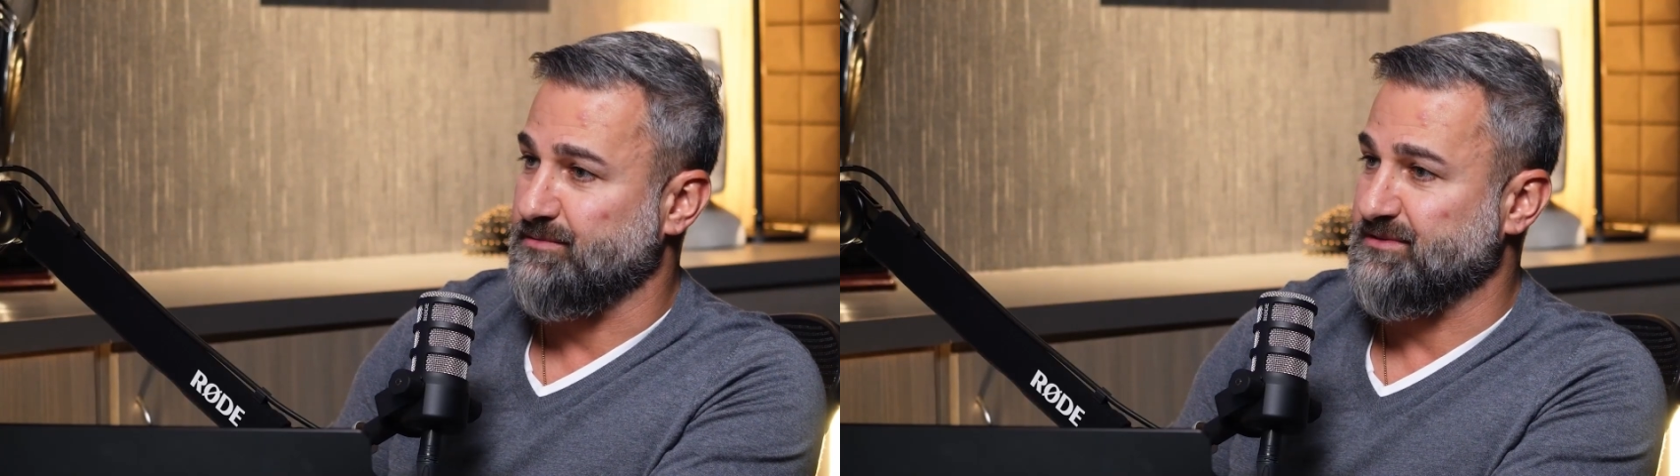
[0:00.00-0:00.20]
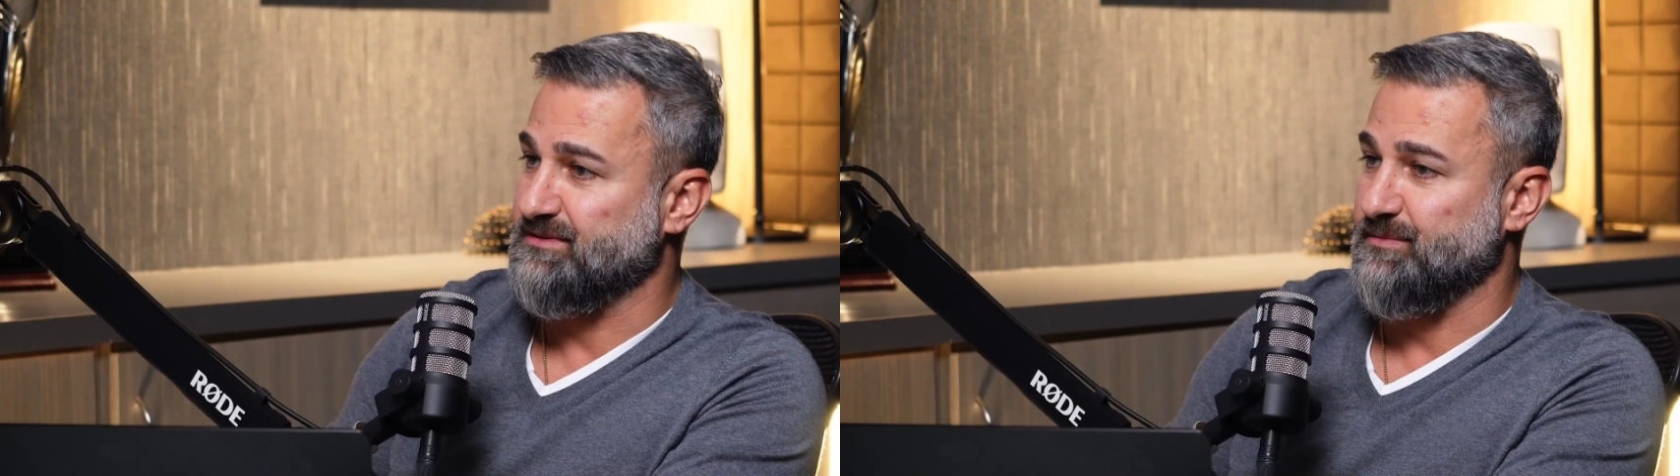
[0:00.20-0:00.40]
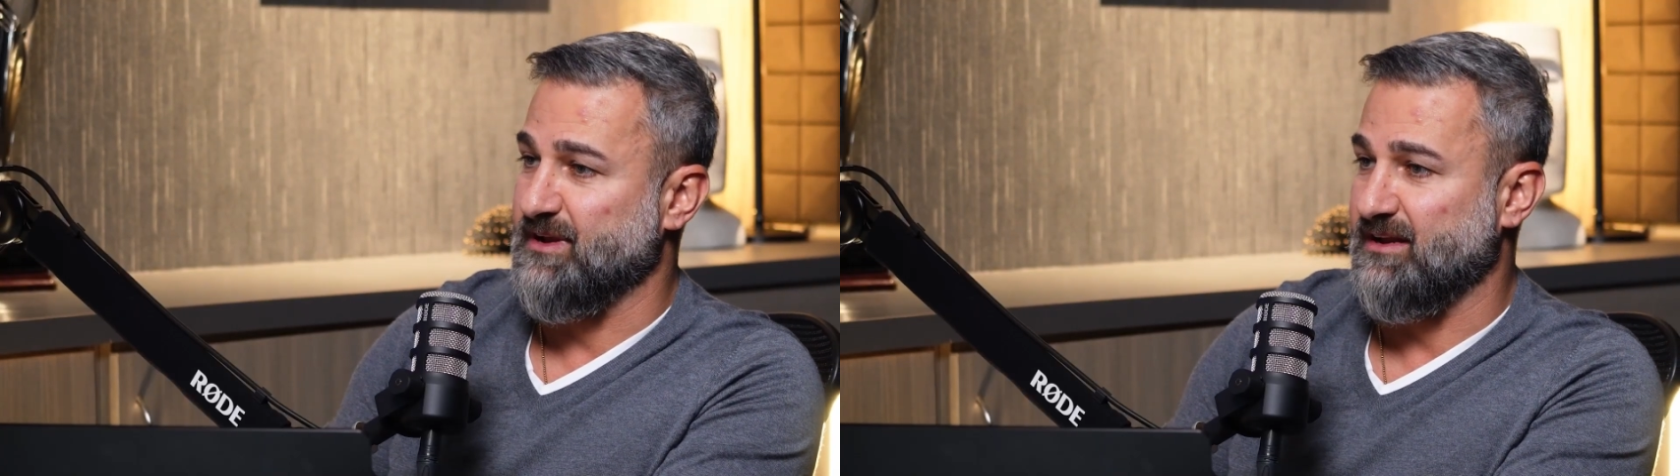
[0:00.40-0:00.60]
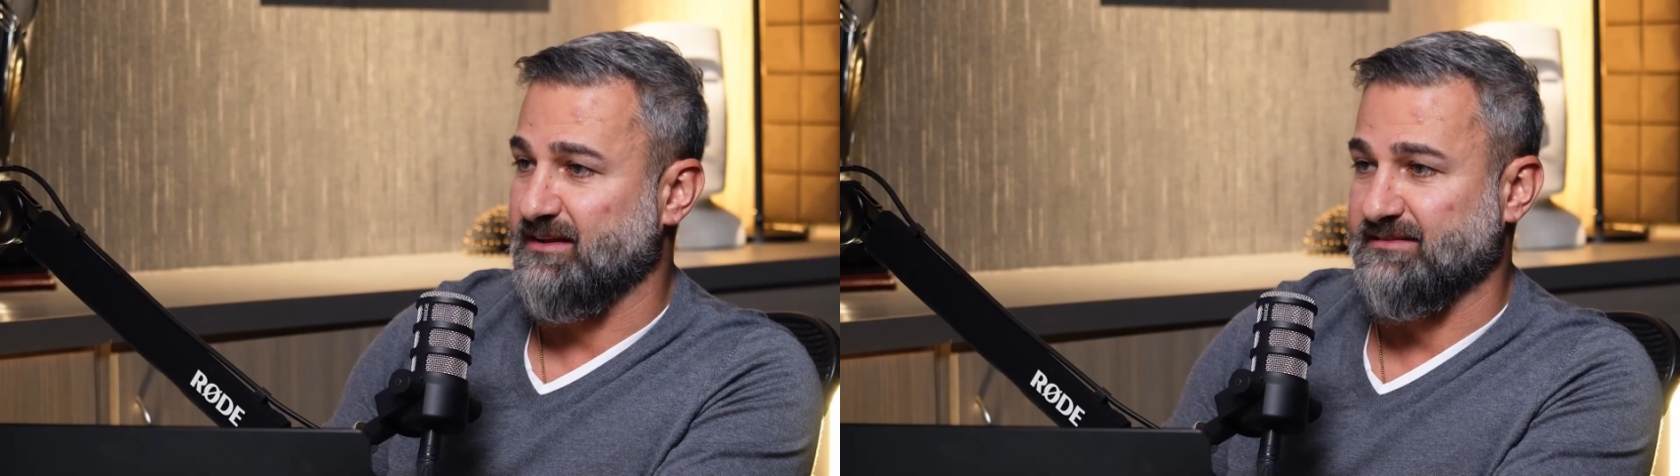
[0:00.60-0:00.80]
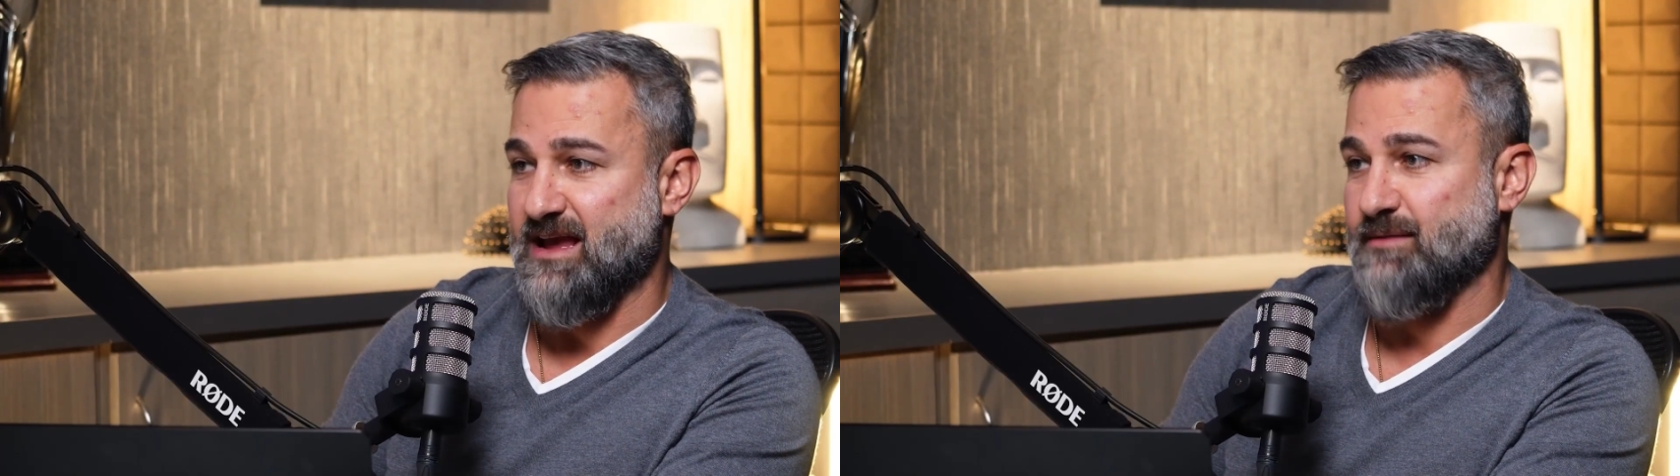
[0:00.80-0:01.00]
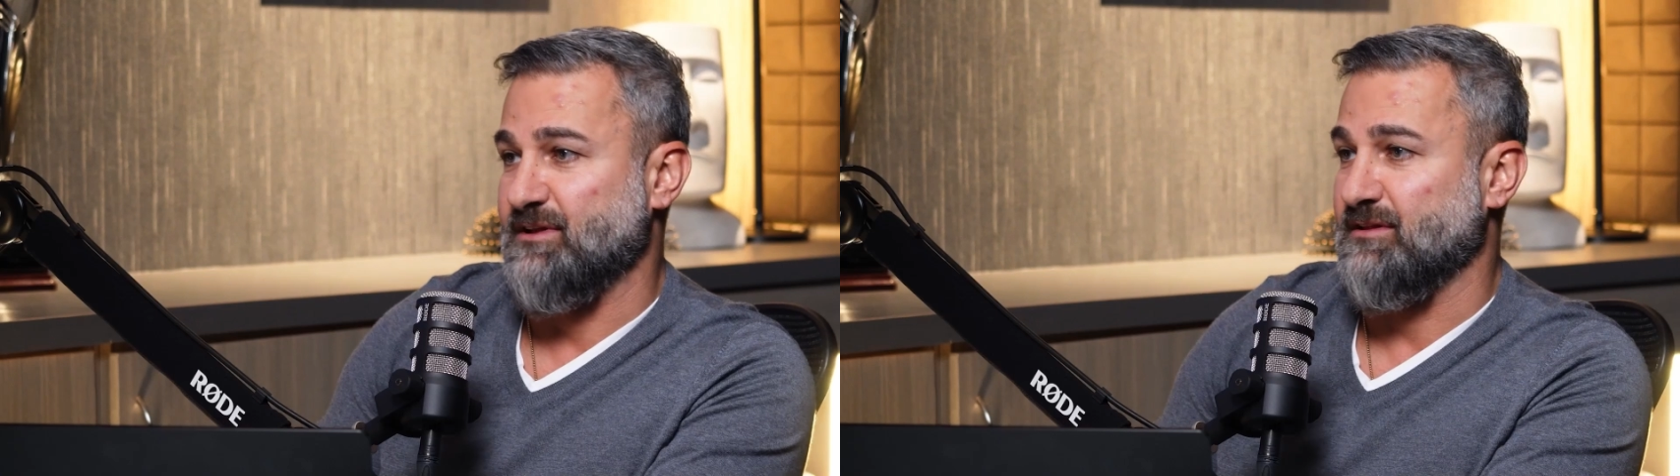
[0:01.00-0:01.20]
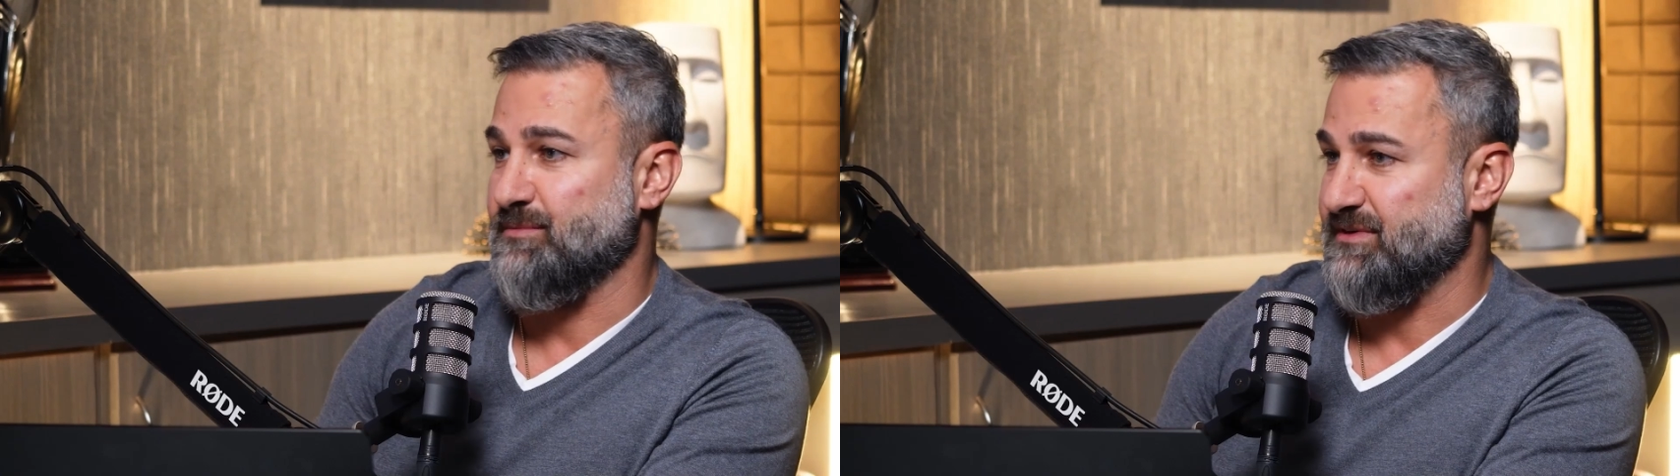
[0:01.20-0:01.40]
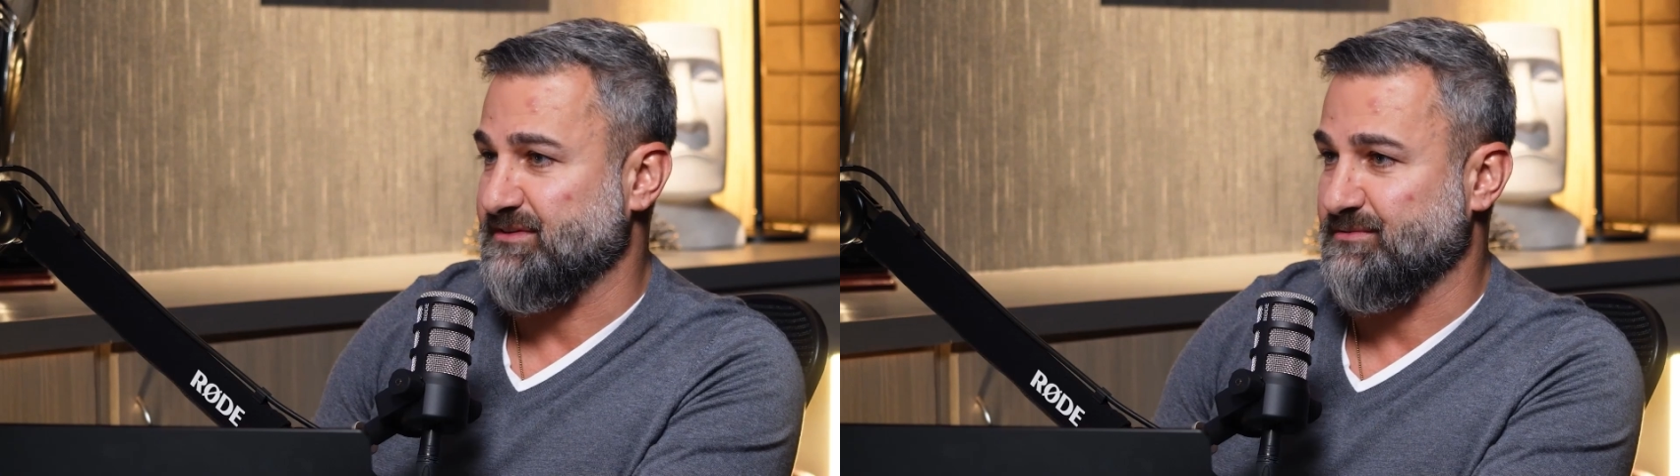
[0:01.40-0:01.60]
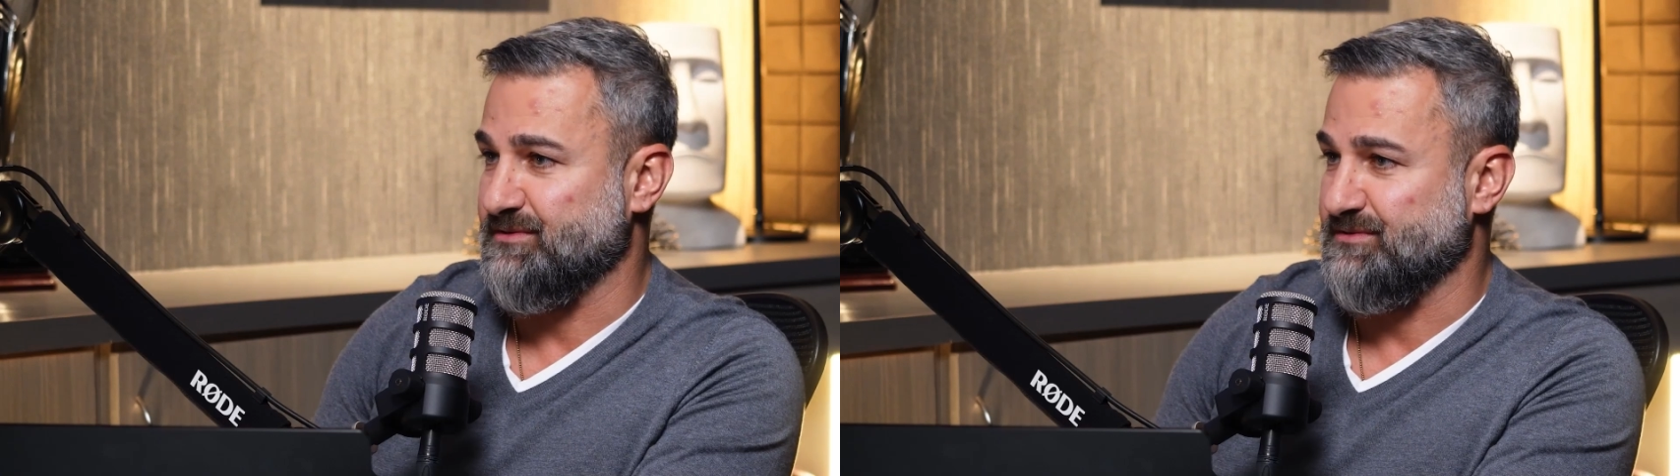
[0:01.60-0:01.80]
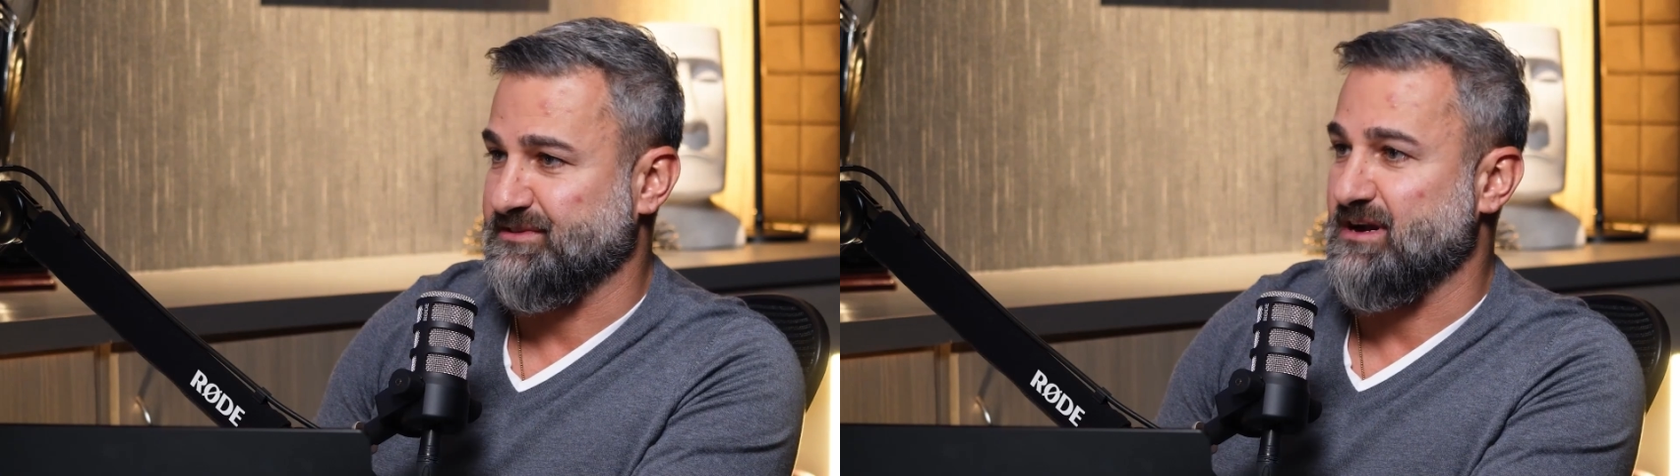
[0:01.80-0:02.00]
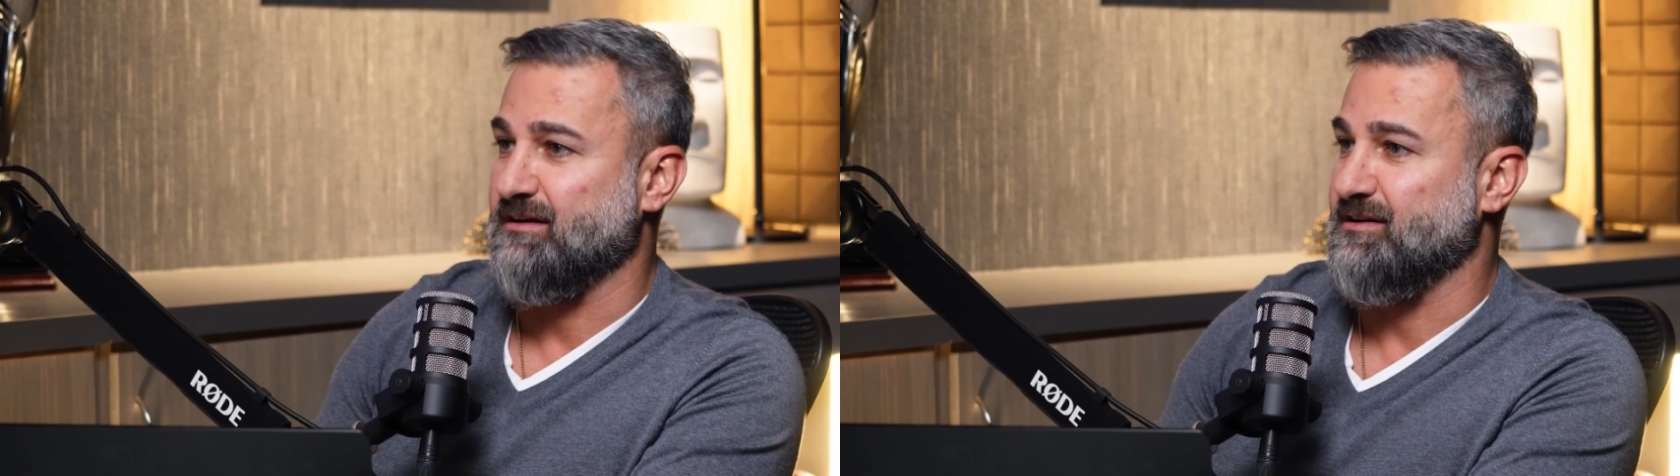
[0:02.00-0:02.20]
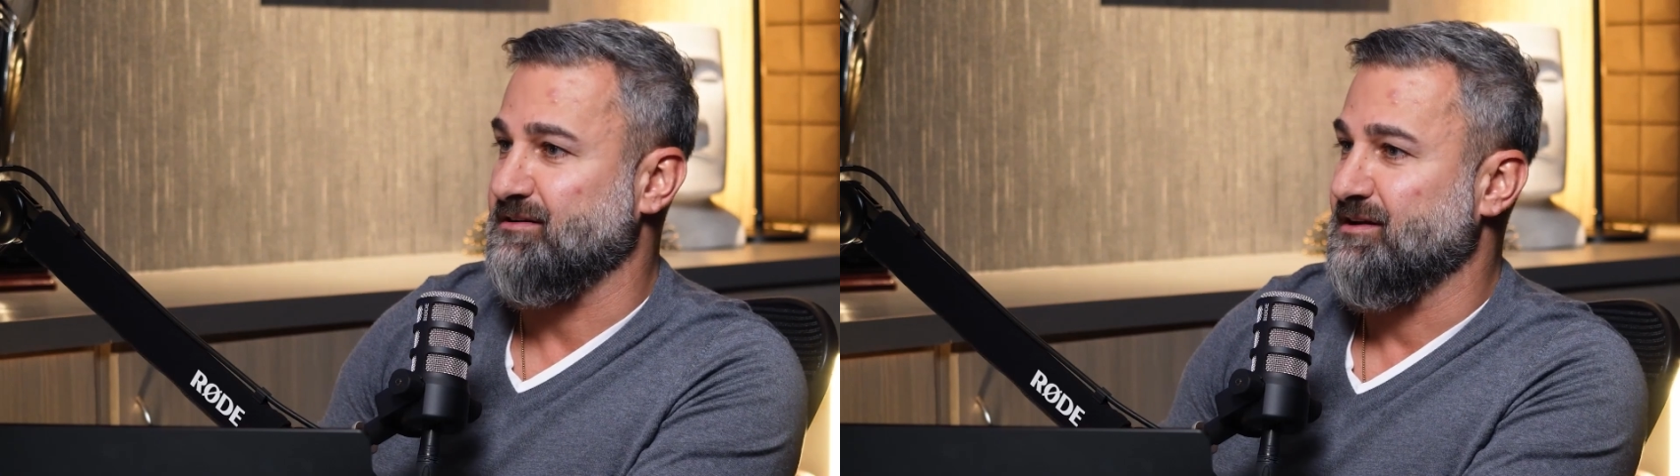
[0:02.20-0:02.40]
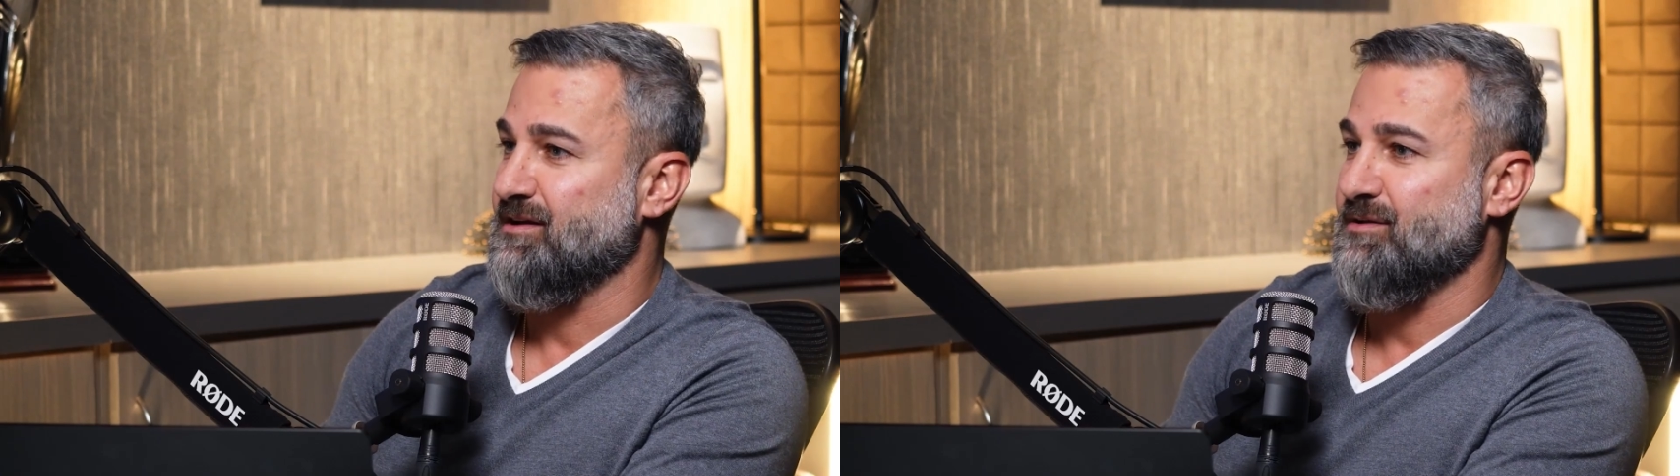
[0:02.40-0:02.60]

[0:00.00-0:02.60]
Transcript: Since the beginning of time. The Olympics were started